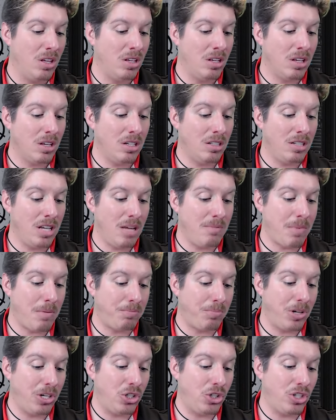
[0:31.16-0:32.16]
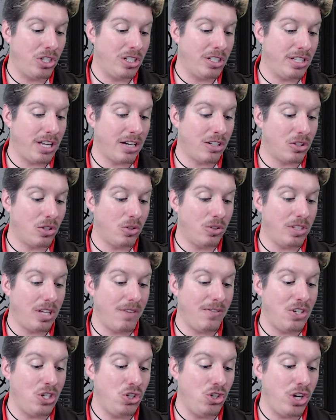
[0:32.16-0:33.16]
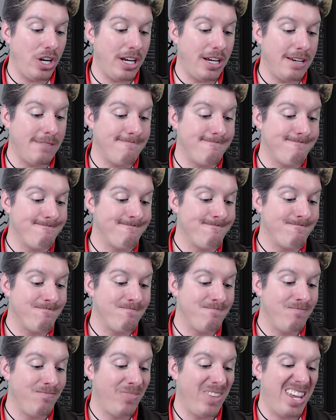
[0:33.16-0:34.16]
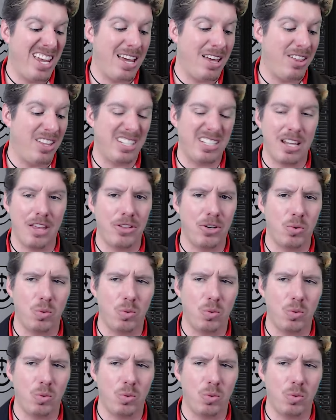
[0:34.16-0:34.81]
Containment breach in Sector 7G. That's something to